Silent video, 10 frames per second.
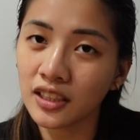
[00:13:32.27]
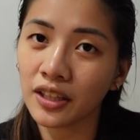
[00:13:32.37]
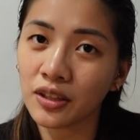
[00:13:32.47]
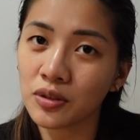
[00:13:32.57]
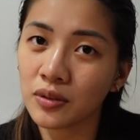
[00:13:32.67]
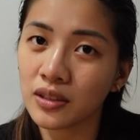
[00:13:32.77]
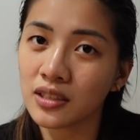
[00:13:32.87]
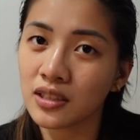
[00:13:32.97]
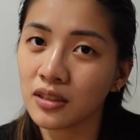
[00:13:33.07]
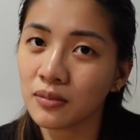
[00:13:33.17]
I usually
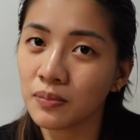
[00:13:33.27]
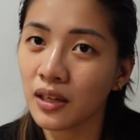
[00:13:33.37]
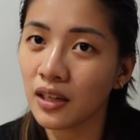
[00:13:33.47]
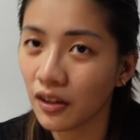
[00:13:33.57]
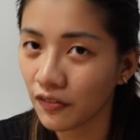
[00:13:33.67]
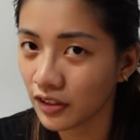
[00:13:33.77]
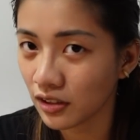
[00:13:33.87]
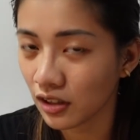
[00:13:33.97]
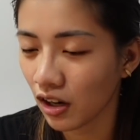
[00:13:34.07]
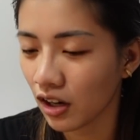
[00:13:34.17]
sleep eleven
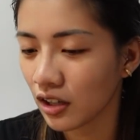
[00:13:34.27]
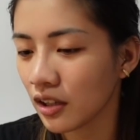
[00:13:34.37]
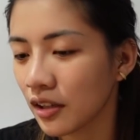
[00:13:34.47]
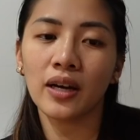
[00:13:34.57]
o'clock.